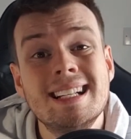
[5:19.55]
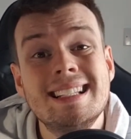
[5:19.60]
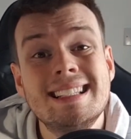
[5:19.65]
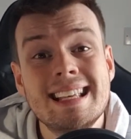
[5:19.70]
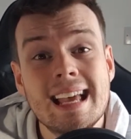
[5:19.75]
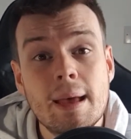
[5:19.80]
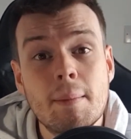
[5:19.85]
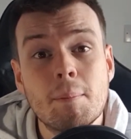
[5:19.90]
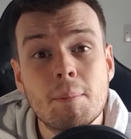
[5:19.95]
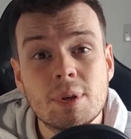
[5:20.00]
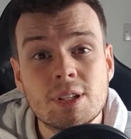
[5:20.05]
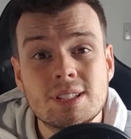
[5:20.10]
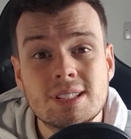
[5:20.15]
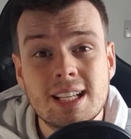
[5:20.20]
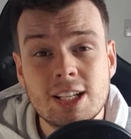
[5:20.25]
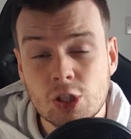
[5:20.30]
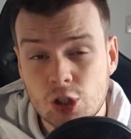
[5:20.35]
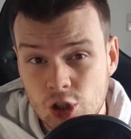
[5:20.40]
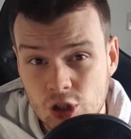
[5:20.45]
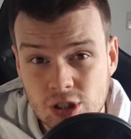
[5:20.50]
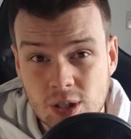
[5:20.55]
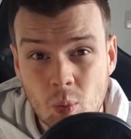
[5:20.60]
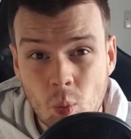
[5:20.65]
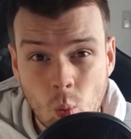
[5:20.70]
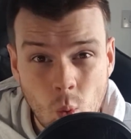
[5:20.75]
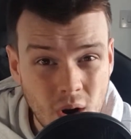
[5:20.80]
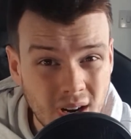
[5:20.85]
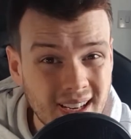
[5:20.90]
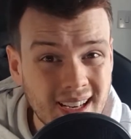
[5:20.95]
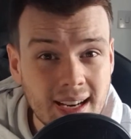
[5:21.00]
10% just in
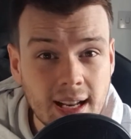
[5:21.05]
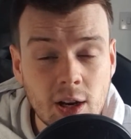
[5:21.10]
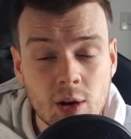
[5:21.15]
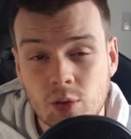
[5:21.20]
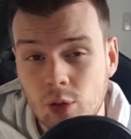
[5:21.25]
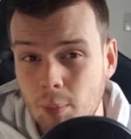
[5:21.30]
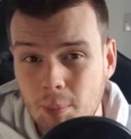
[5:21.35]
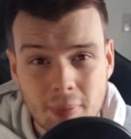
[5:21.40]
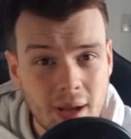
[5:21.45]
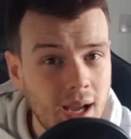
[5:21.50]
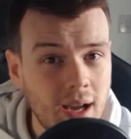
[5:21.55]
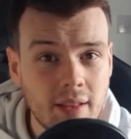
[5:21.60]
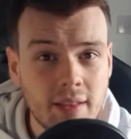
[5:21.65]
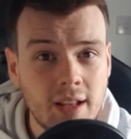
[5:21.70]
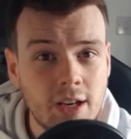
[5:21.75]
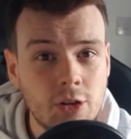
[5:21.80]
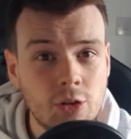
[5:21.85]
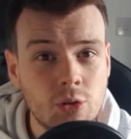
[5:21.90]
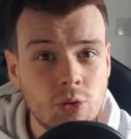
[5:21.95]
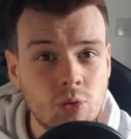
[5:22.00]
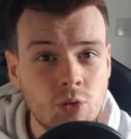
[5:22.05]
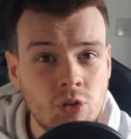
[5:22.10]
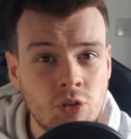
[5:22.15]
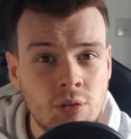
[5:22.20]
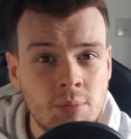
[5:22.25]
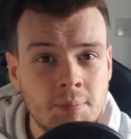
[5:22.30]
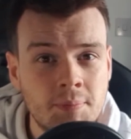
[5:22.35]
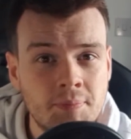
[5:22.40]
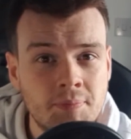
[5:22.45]
one day off the back of that news.